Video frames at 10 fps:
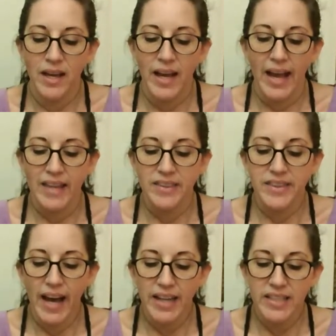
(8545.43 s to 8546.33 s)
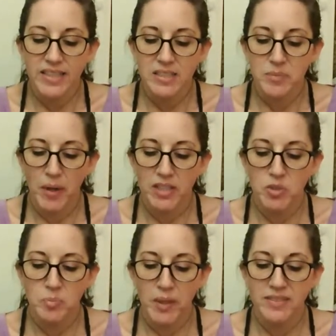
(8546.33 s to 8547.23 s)
And that is by
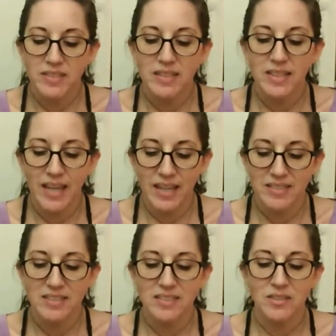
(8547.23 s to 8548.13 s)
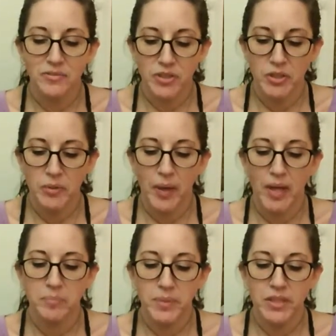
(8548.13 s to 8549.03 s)
expressing the essence of you
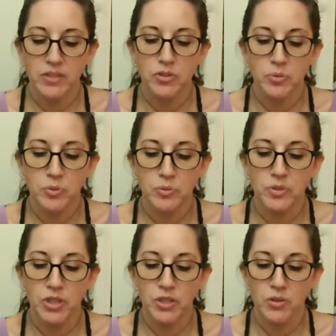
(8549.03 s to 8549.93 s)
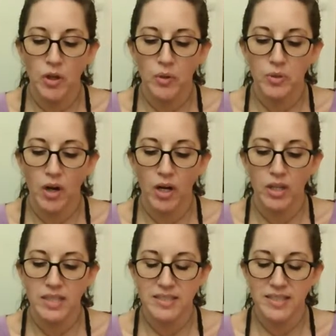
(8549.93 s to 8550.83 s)
and being true to your own
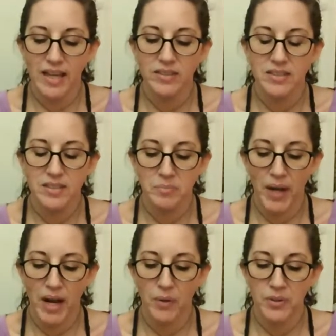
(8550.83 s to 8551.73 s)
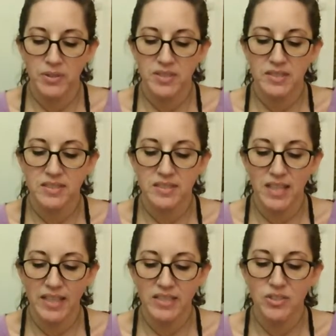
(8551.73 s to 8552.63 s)
heart and talents and powers.
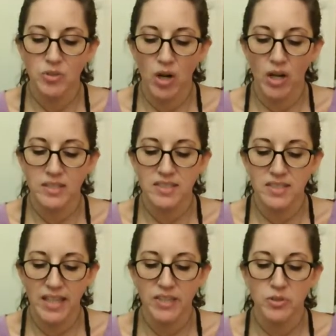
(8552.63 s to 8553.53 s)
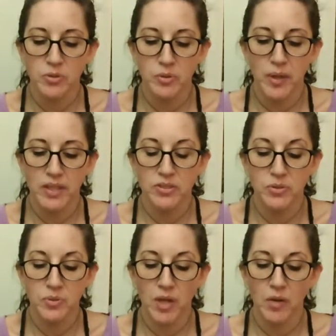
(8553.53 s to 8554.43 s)
Stay strong, stay true, and
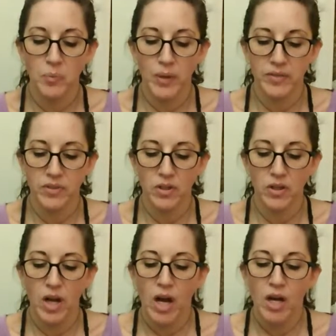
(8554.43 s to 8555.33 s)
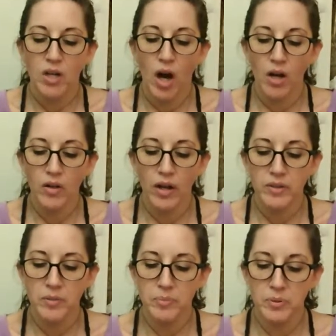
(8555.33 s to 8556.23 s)
do not waver. Call on
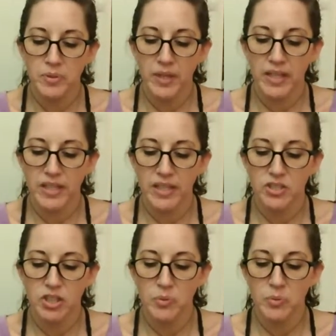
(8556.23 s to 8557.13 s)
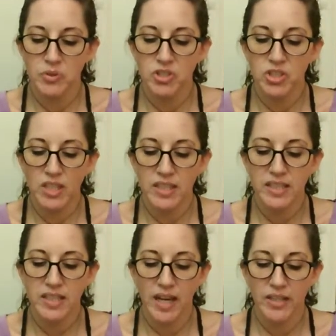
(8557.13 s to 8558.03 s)
the Blue Lady and she will gently
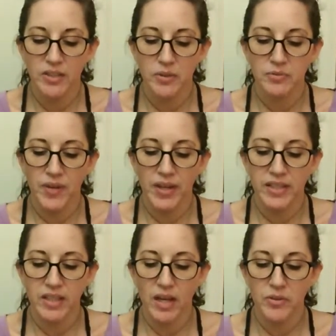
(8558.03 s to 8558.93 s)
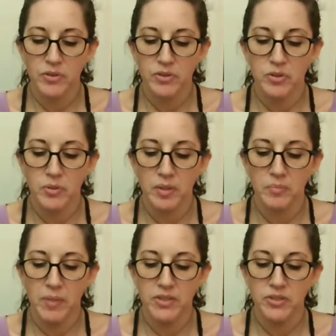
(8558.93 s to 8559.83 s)
guide you, finding others who can
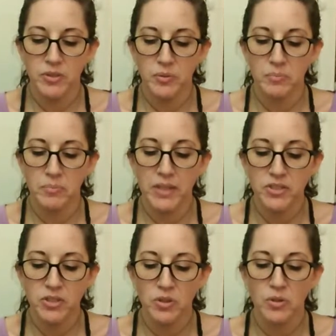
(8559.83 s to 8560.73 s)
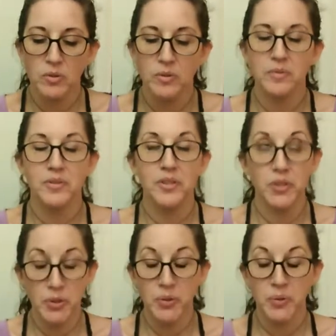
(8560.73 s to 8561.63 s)
mentor
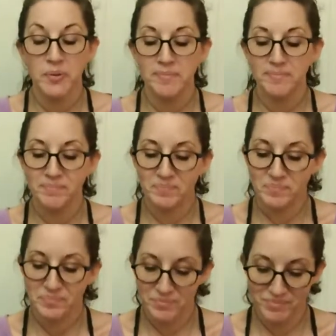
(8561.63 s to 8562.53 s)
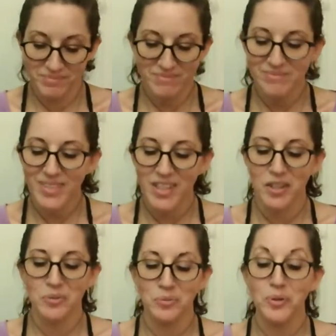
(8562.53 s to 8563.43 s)
you
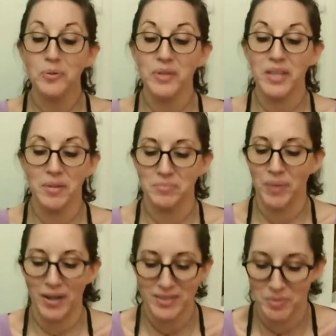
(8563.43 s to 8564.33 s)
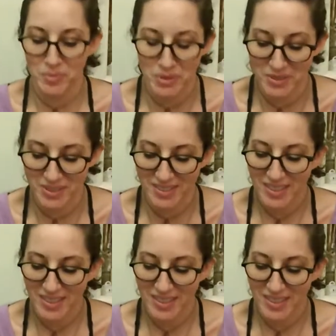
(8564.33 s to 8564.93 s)
through the impossibles.